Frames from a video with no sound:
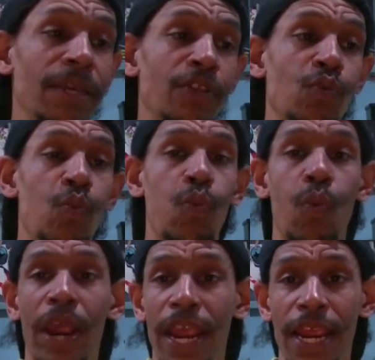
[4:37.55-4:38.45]
it's
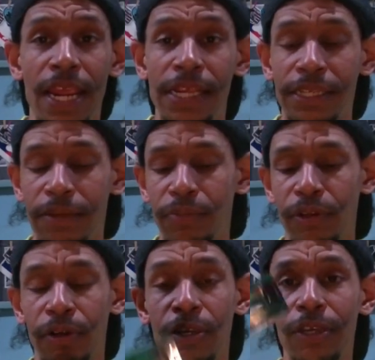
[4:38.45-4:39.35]
way
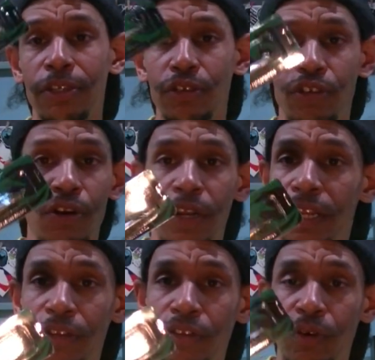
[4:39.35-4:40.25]
simpler to turn
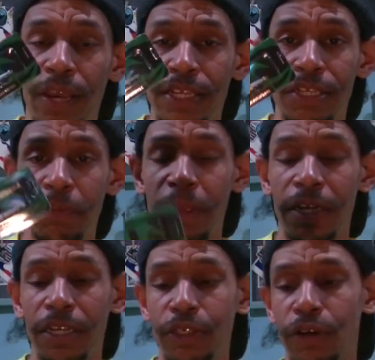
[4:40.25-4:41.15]
it into a
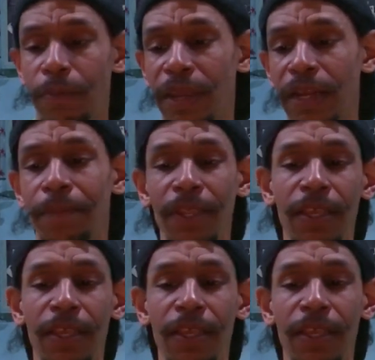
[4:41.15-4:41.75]
suspending jerkbait.